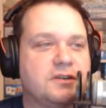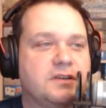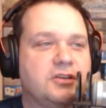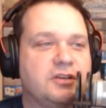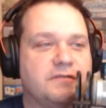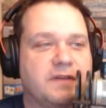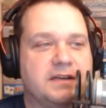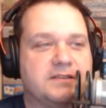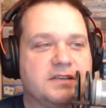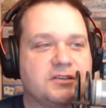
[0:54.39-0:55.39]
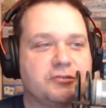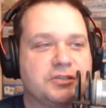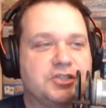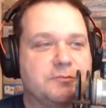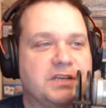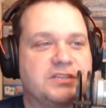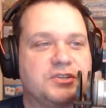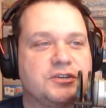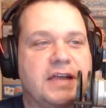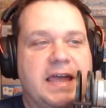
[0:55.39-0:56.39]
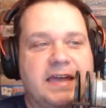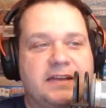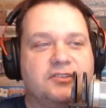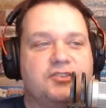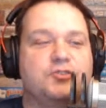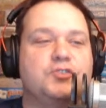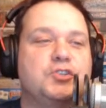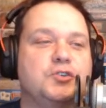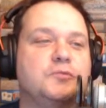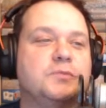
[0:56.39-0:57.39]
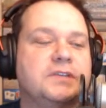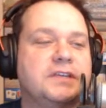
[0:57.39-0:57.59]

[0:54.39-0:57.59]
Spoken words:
You can find us on Twitch, Mixer, and YouTube.